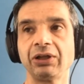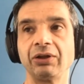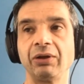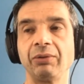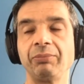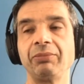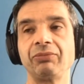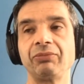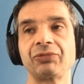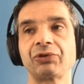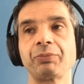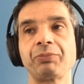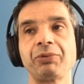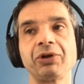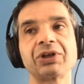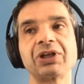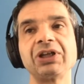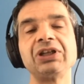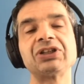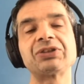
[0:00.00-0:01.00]
The
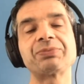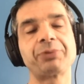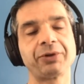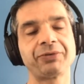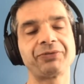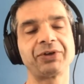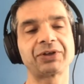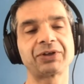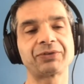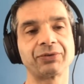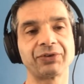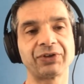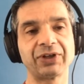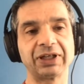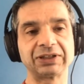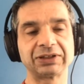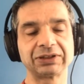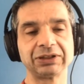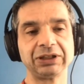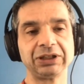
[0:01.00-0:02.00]
plugin is perfect for
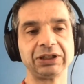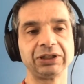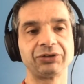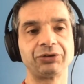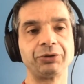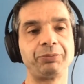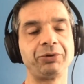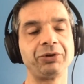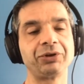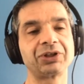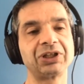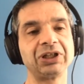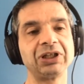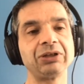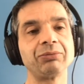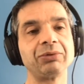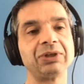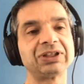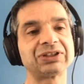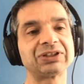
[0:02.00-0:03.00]
that. The plugin will